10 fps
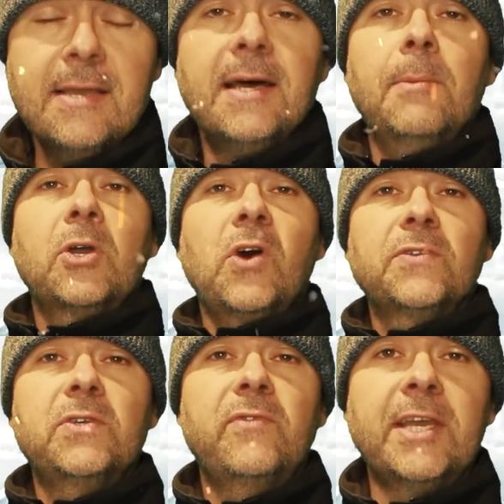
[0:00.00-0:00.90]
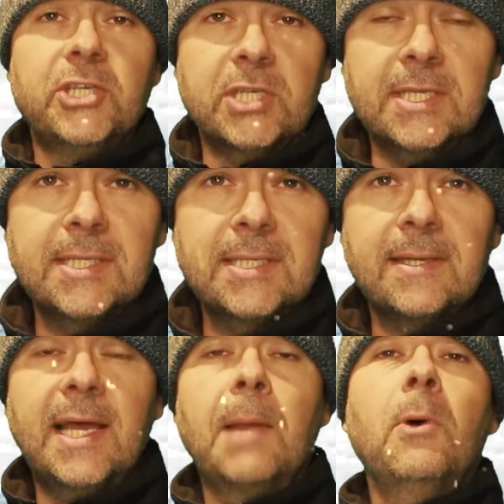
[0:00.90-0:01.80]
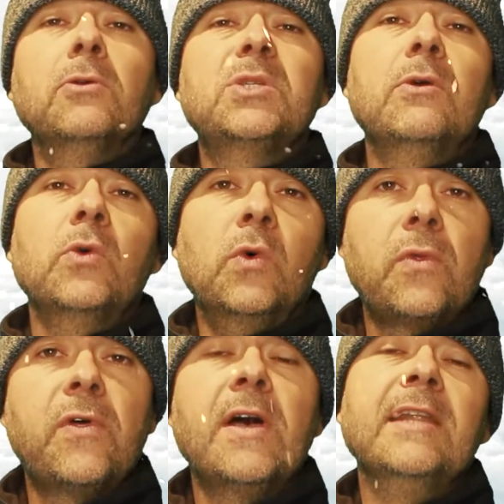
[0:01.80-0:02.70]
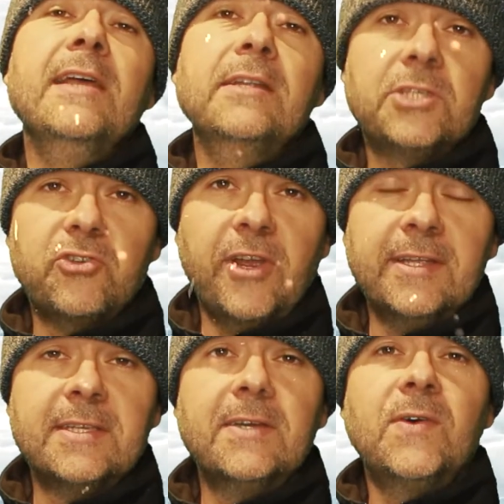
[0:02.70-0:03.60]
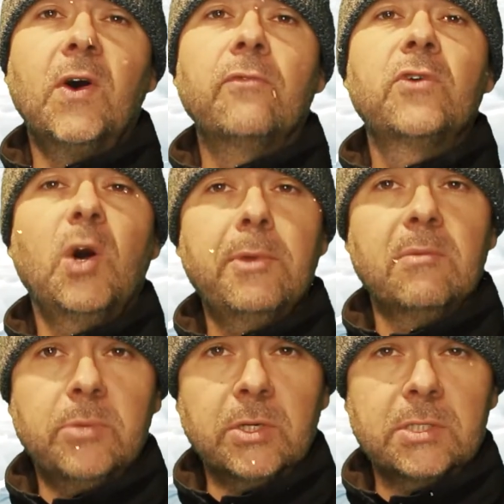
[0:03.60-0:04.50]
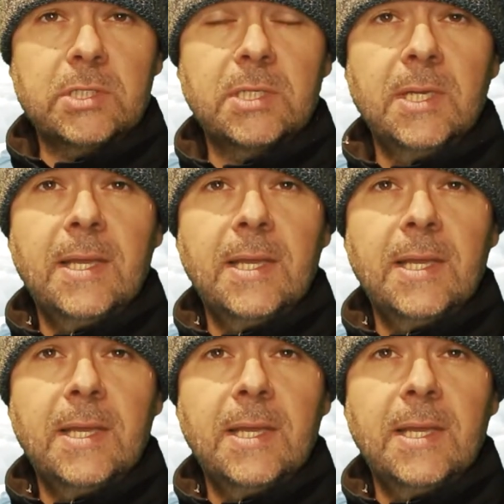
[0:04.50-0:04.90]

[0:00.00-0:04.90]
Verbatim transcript: I'm a conservationist and I'm also an author and illustrator of comic books.